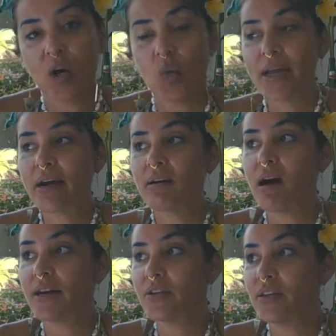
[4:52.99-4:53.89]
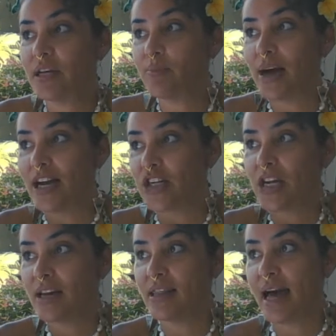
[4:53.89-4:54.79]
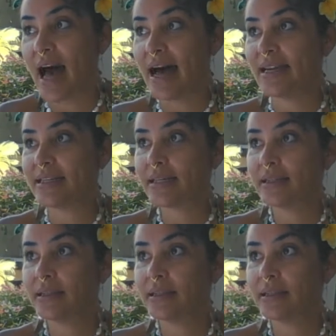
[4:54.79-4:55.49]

we are under the impression that,